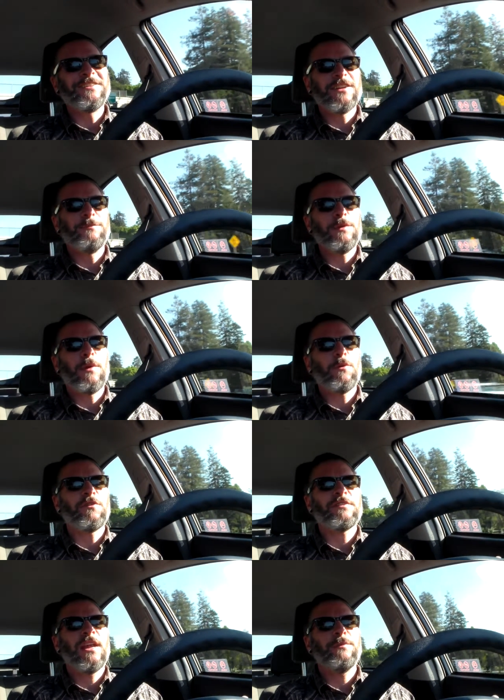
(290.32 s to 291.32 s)
is going to be my
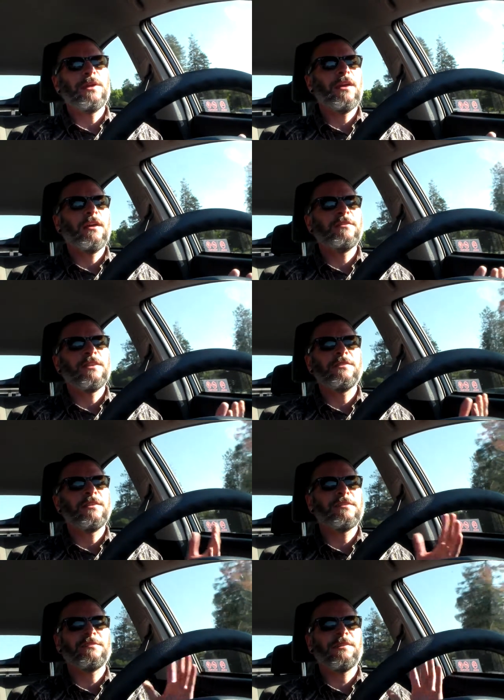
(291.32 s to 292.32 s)
worst enemy.
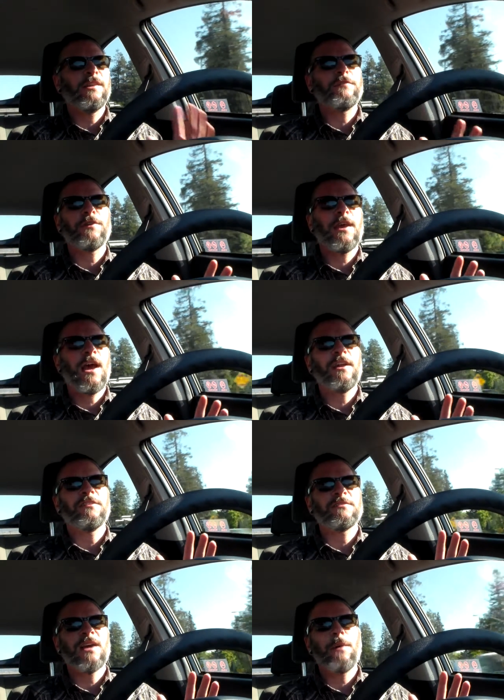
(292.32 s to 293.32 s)
This clever cat
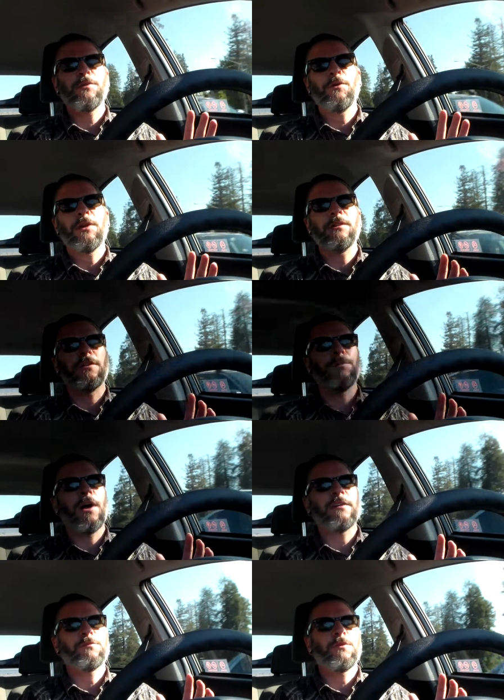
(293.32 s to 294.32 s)
is a top-loading litter
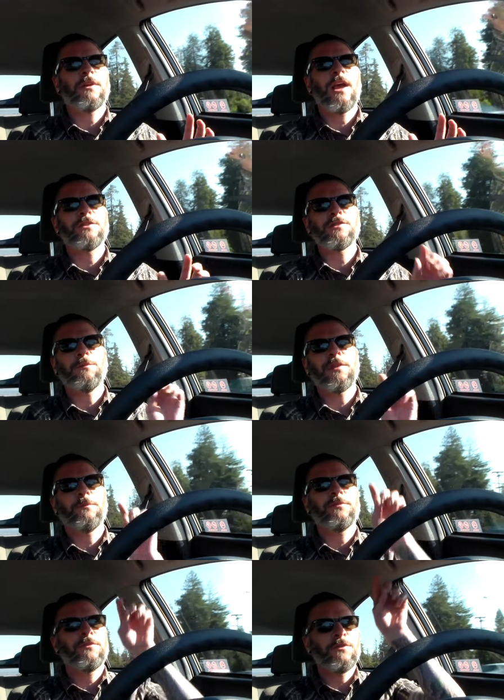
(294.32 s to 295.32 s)
box where a cat jumps
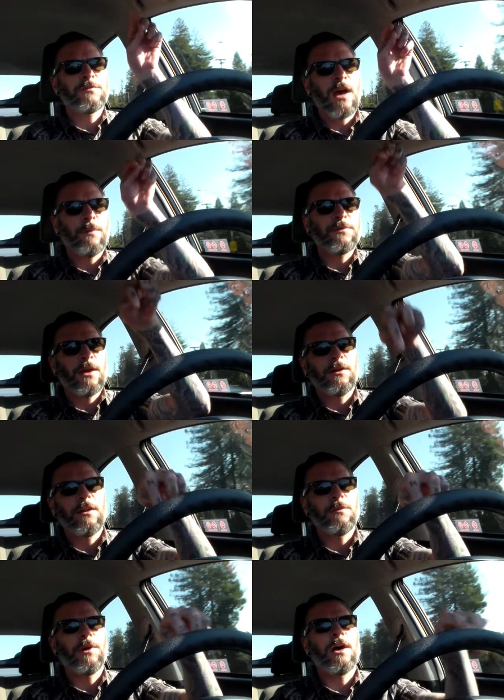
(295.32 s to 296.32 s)
up the top, down
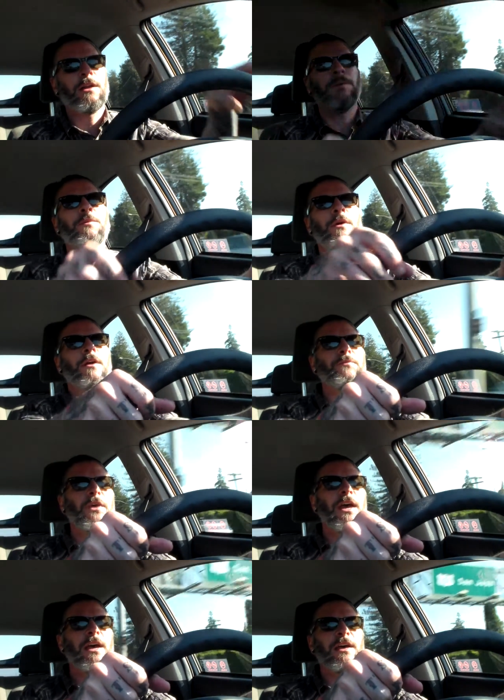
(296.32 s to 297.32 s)
into the bottom,
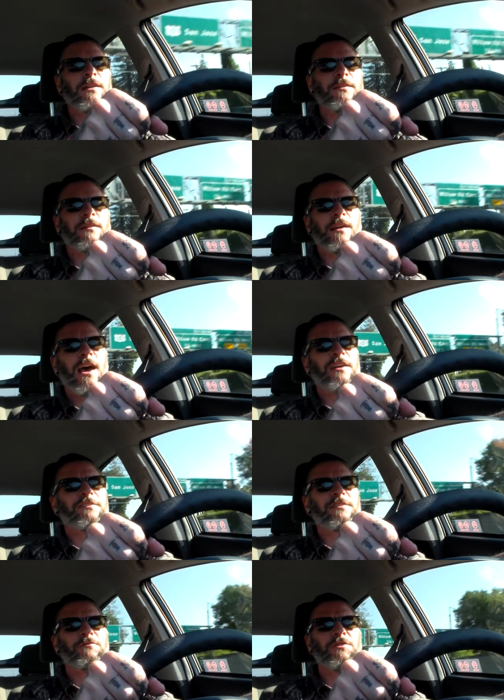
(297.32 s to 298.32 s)
and
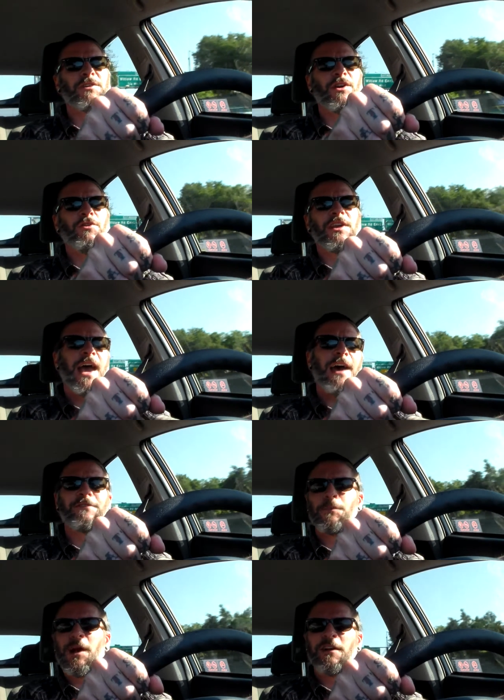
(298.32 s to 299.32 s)
has really only
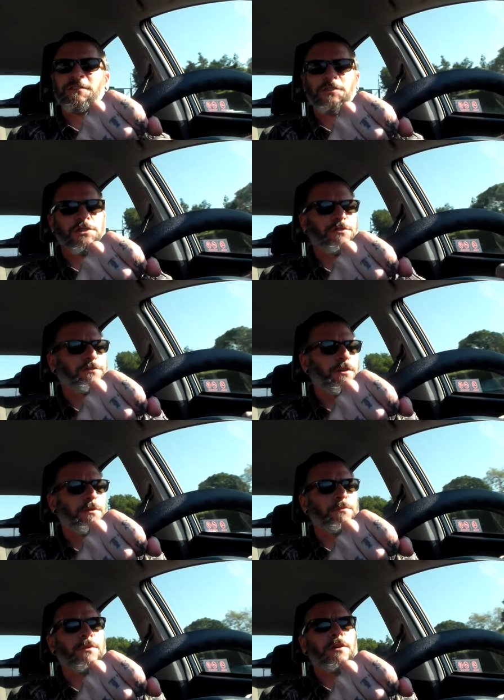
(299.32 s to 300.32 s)
half the box to choose
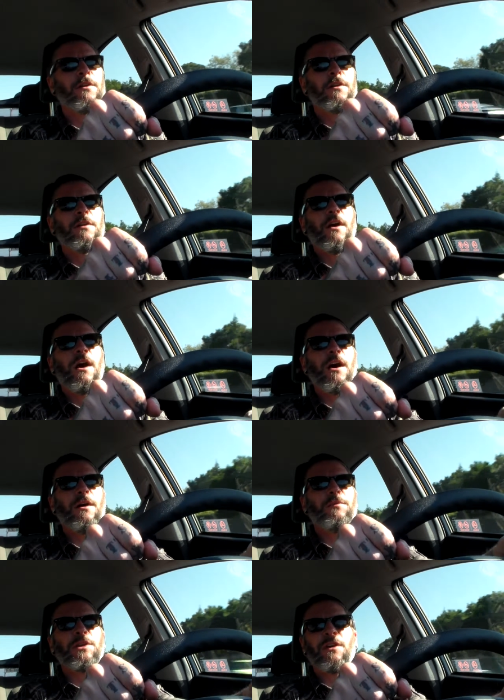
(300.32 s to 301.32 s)
from
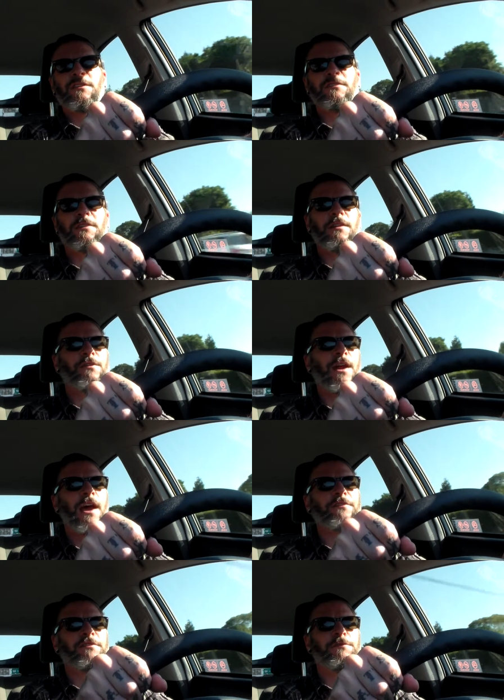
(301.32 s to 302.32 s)
because the other
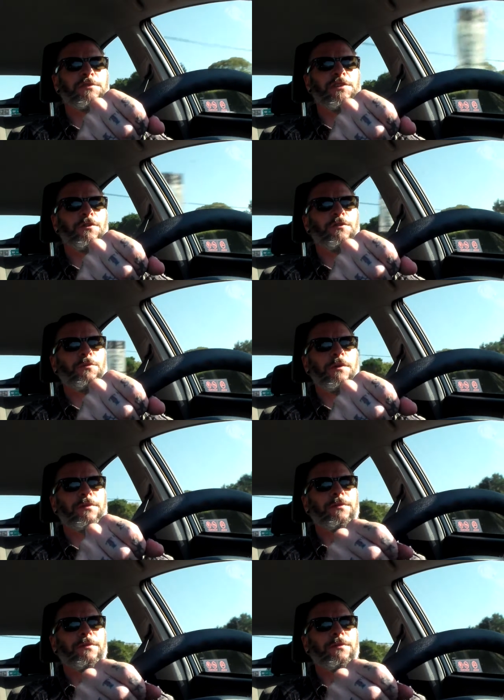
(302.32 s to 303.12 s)
half is obscured